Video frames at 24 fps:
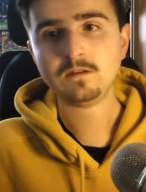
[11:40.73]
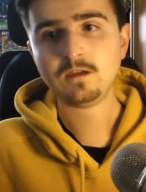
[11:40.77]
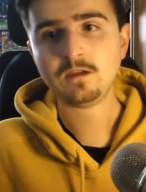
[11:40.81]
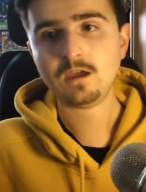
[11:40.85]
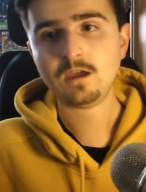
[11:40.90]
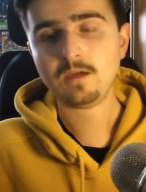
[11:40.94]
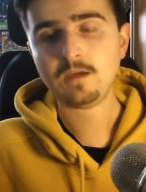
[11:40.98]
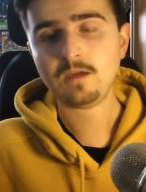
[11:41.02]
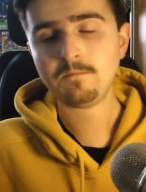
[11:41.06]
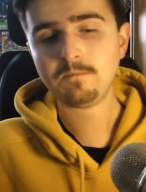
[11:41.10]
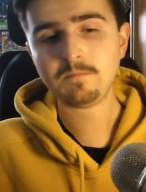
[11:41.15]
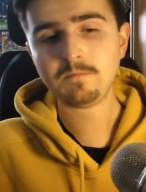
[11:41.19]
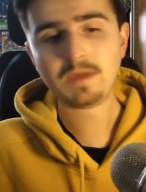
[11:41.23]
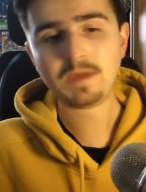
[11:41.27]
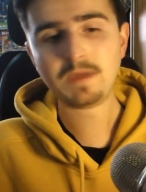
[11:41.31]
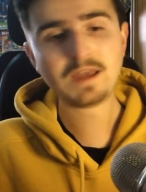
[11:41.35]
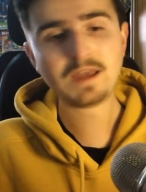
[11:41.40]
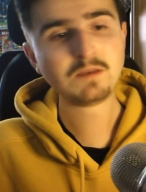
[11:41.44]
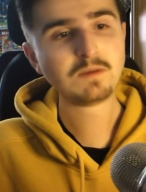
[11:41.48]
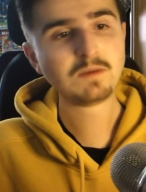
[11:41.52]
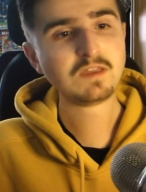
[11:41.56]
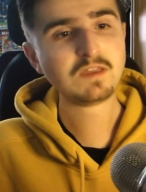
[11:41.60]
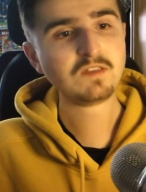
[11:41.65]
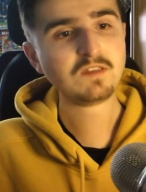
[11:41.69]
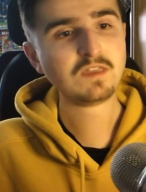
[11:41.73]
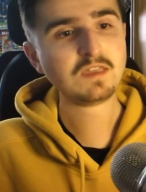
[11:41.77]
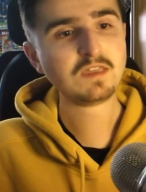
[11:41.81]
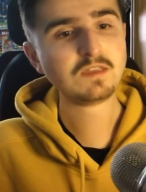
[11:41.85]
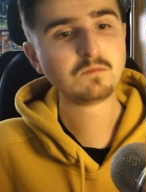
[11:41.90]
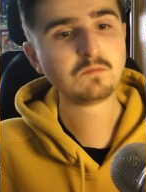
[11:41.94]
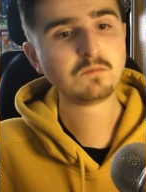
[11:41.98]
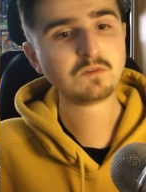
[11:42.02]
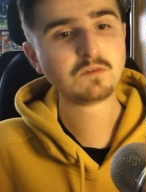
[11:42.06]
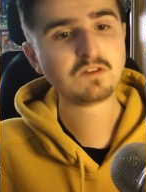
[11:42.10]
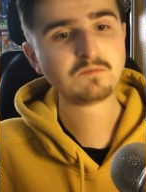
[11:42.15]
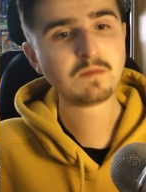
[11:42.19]
But anyway, he
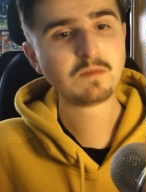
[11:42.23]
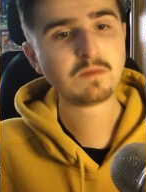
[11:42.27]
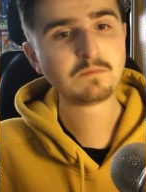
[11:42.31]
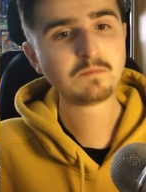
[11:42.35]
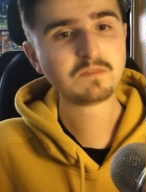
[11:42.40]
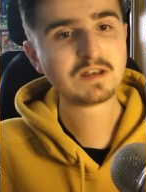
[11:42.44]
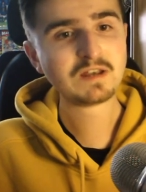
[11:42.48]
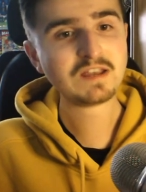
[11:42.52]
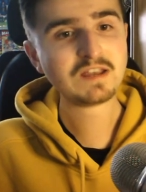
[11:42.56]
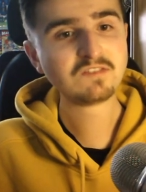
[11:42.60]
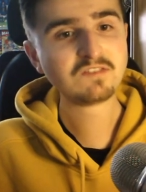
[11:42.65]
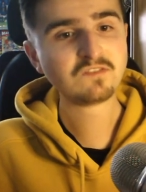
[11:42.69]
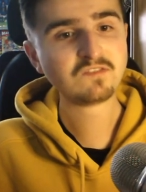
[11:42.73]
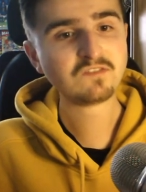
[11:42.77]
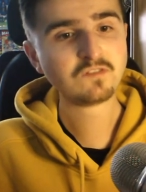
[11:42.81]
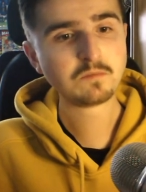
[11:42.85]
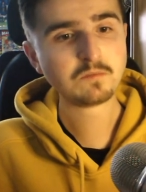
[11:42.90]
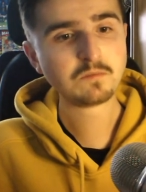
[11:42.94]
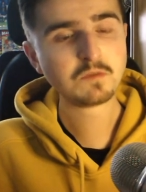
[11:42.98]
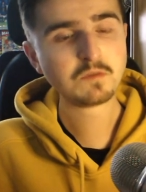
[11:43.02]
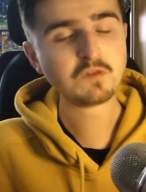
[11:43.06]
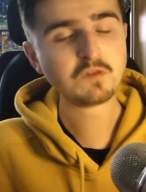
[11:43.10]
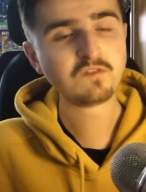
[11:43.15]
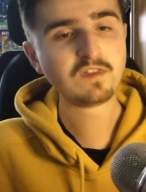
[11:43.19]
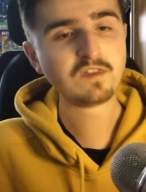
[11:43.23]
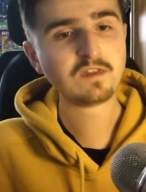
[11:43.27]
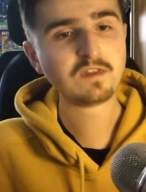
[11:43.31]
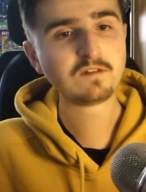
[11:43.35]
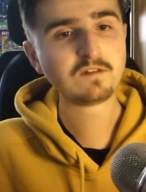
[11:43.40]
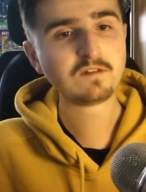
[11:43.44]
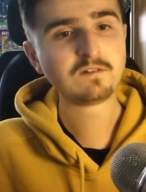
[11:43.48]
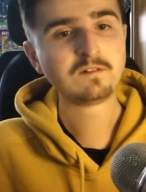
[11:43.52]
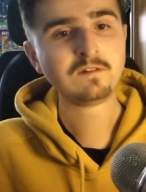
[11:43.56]
didn't want his mum to listen to the music